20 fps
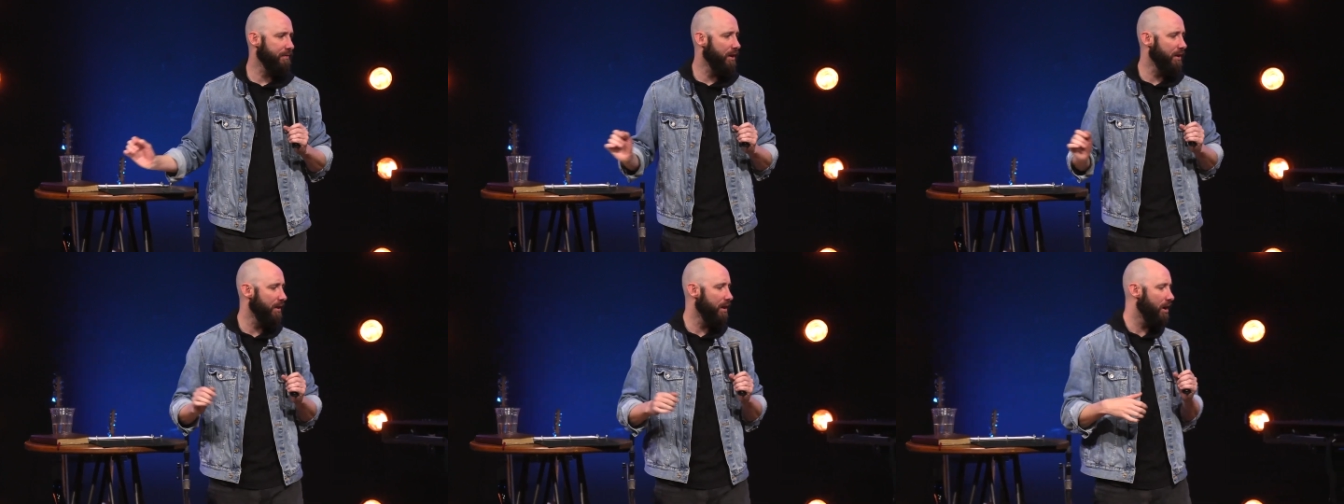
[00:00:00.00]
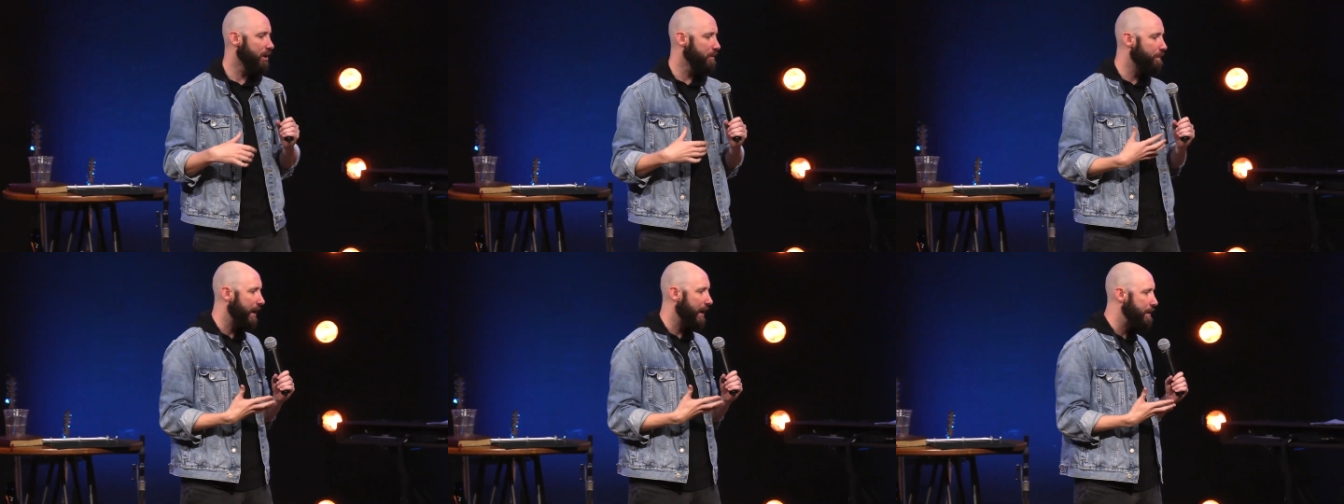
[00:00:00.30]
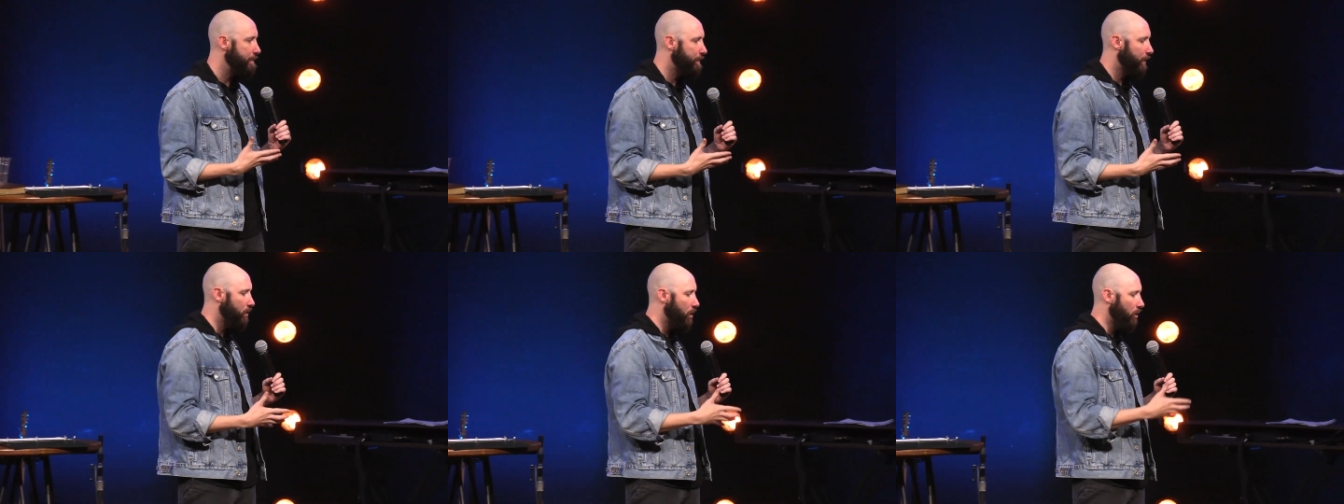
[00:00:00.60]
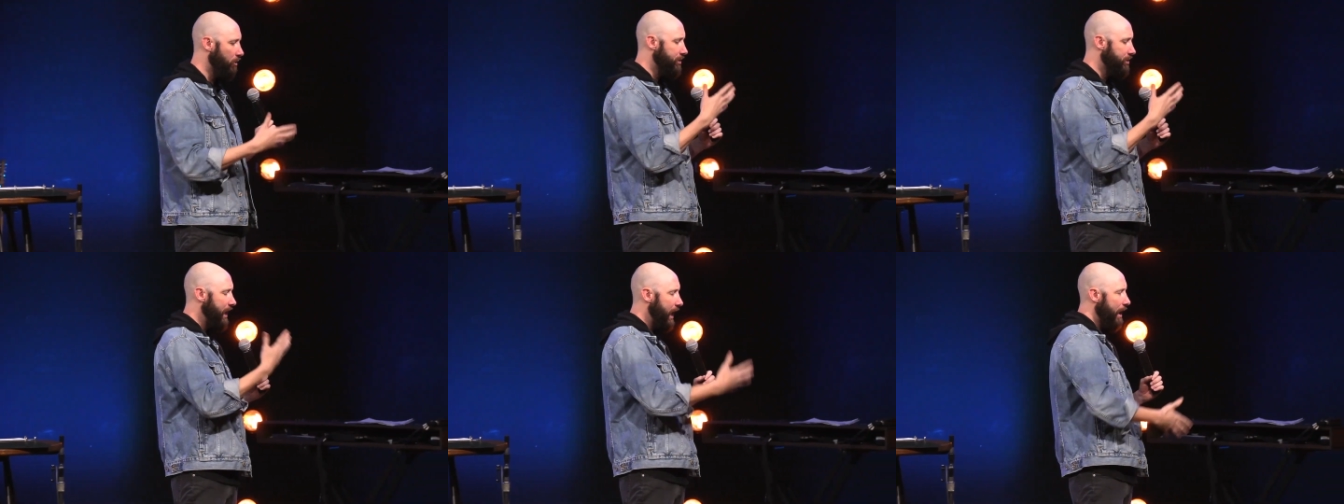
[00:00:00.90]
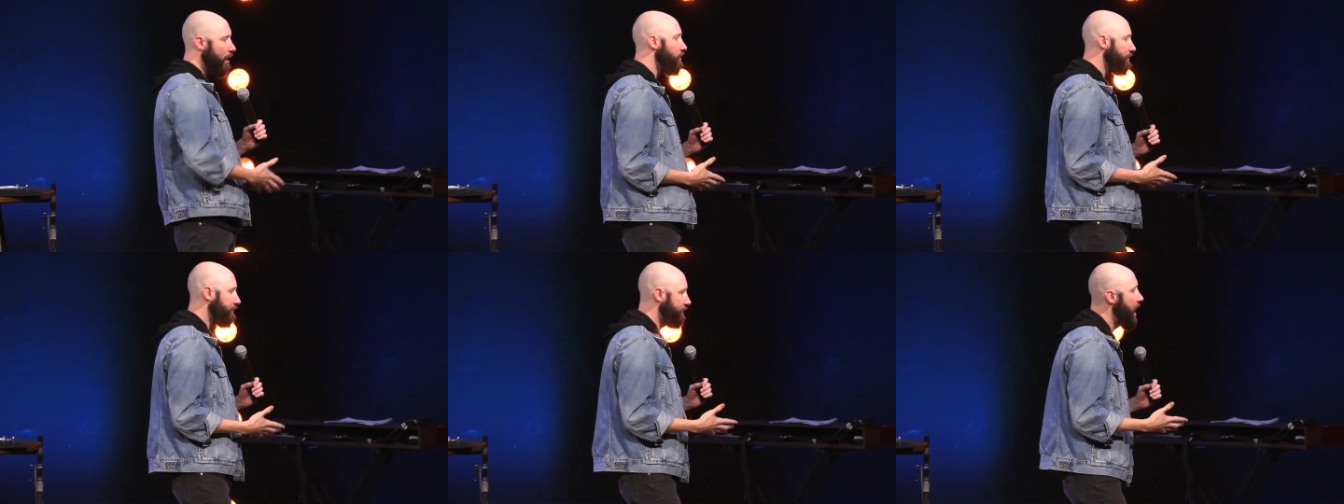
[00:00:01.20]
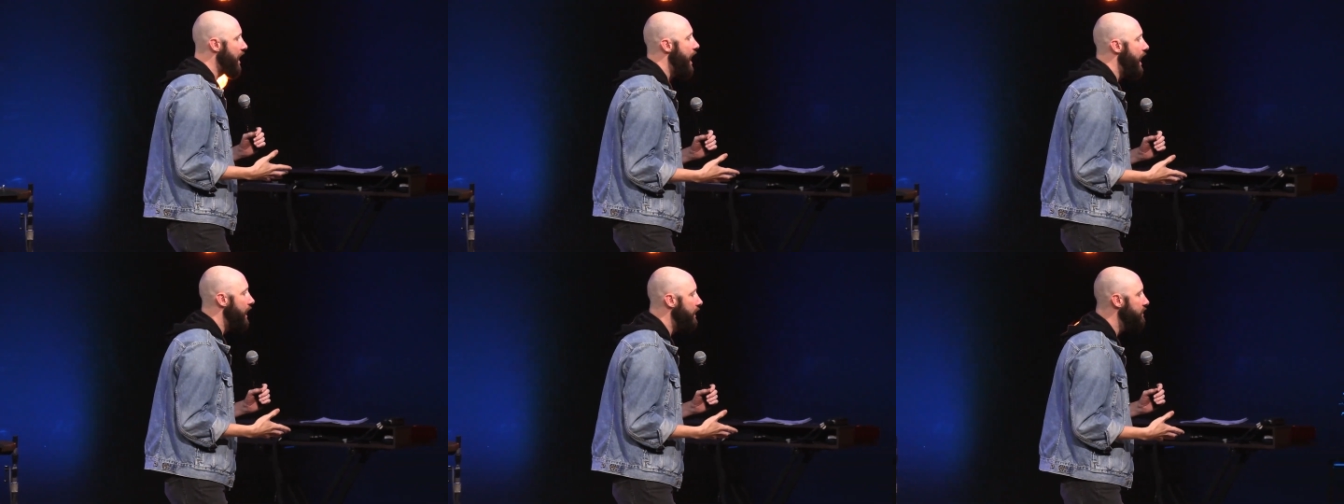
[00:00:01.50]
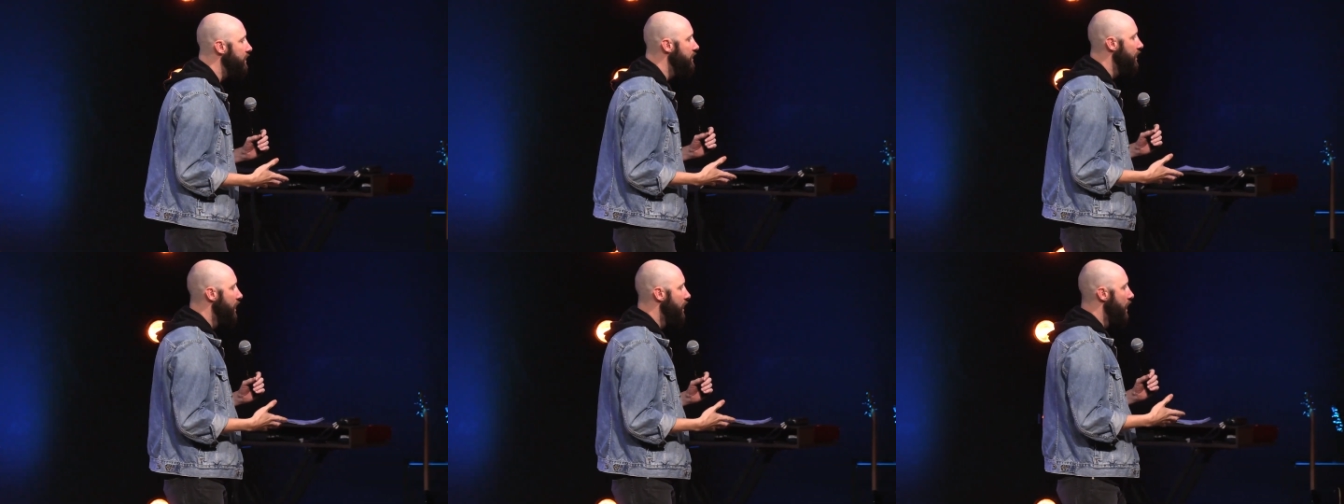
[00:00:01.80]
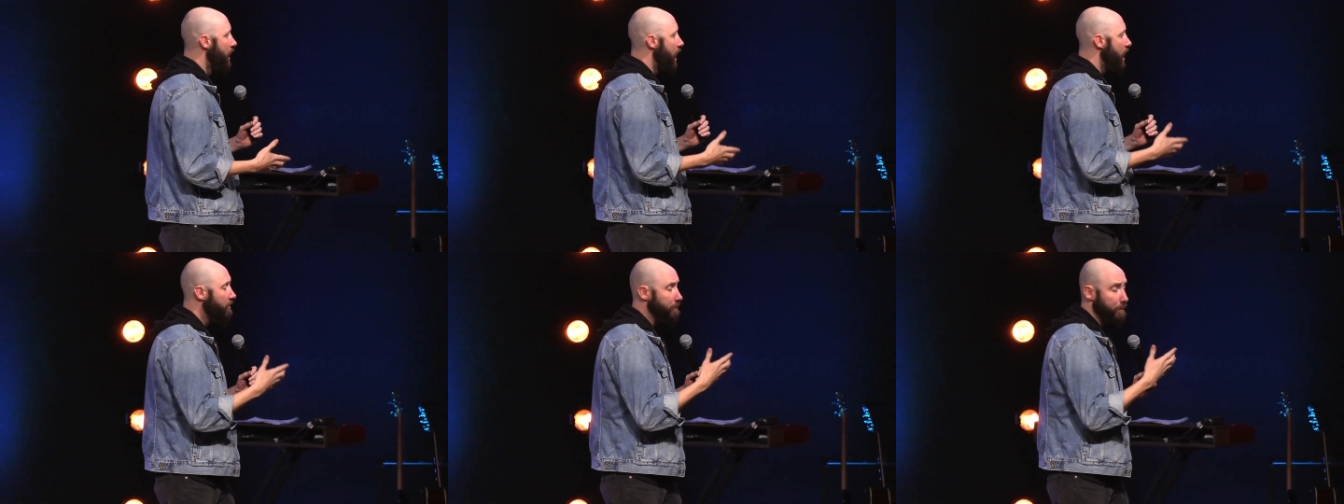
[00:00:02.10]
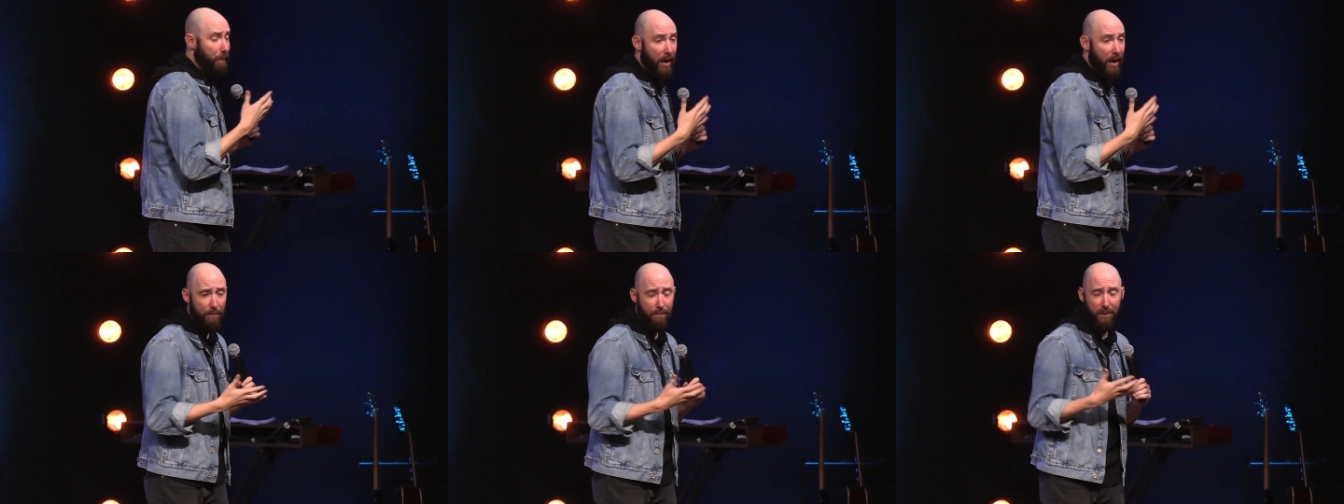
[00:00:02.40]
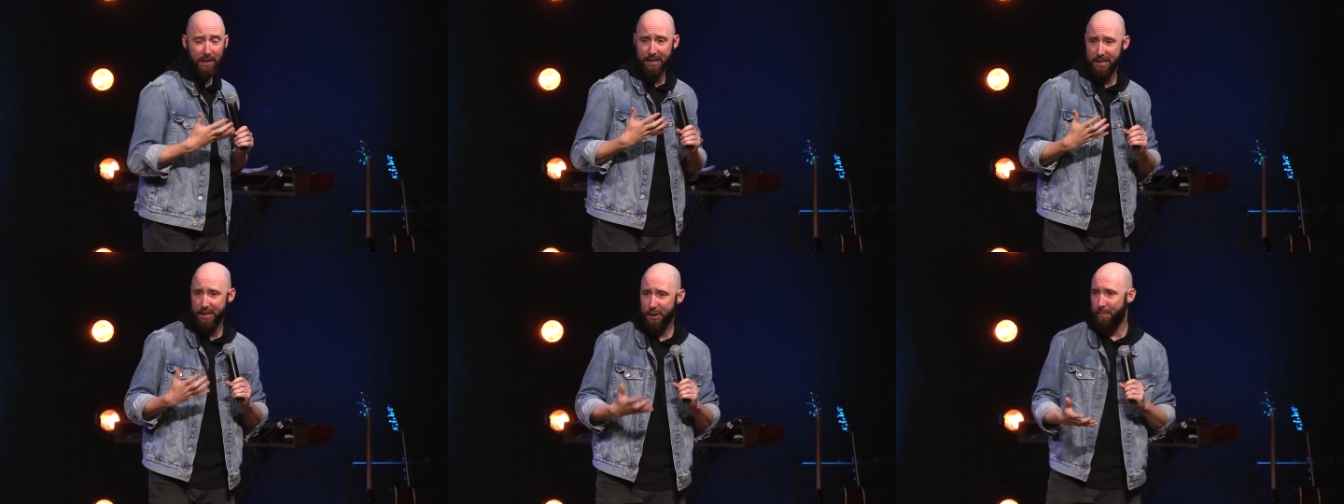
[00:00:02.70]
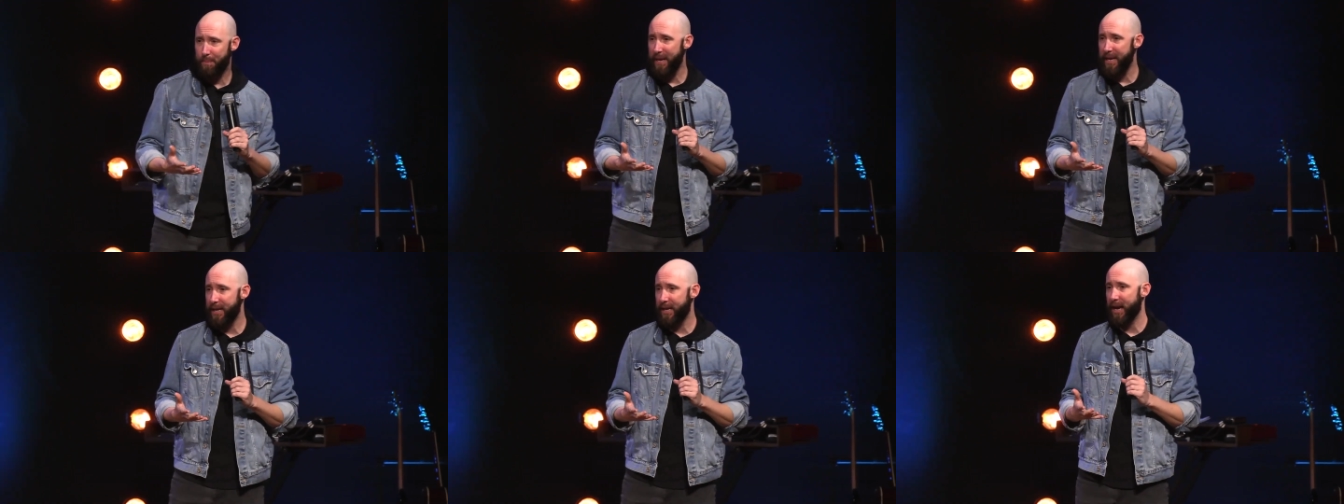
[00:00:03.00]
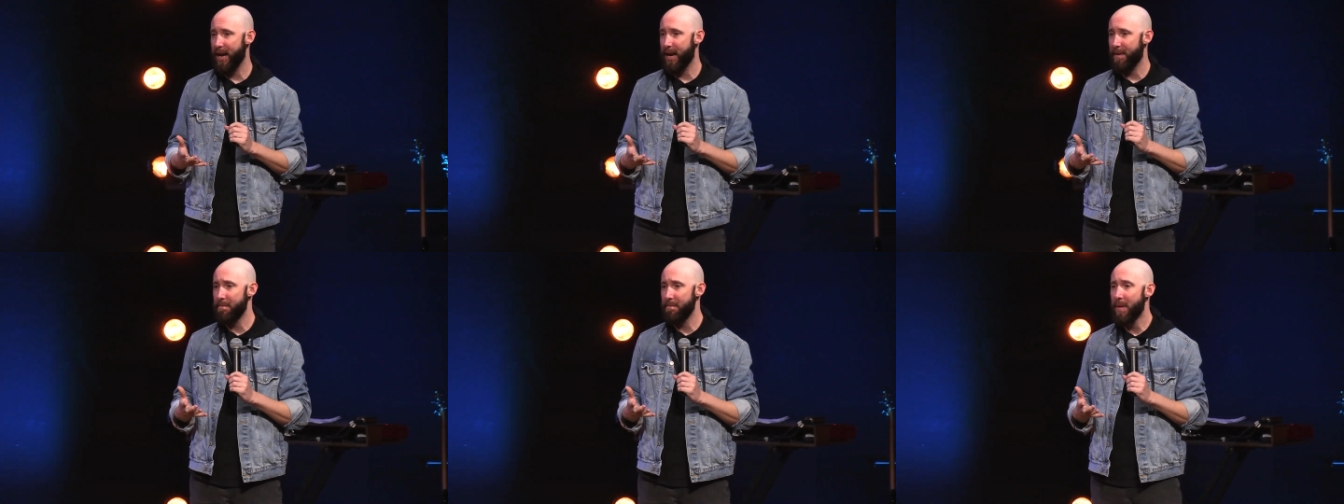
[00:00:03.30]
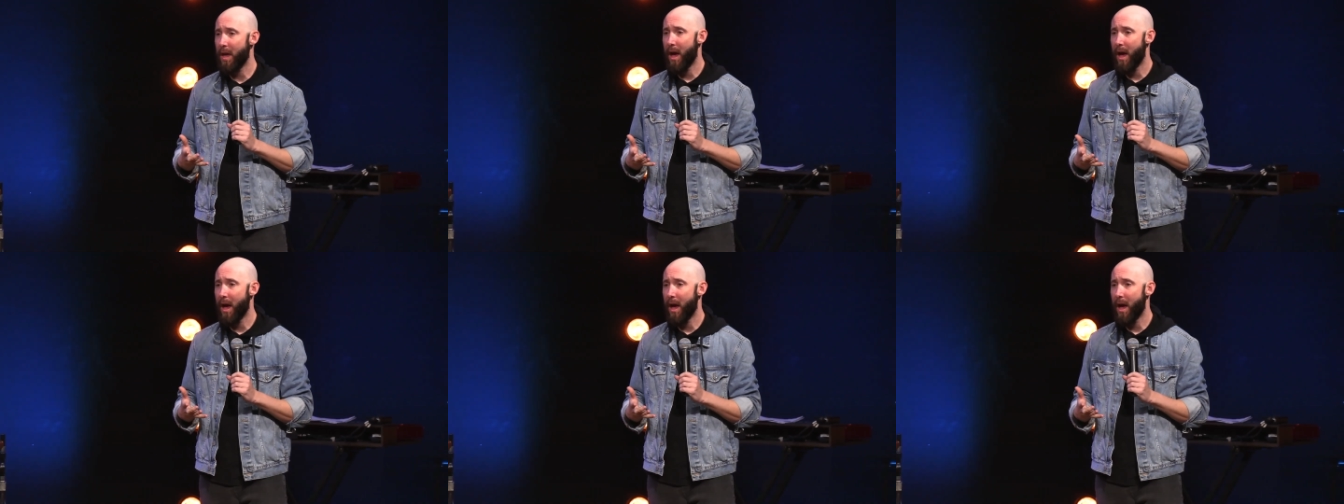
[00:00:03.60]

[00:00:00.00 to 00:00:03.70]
A lot of people are terrified of public speaking.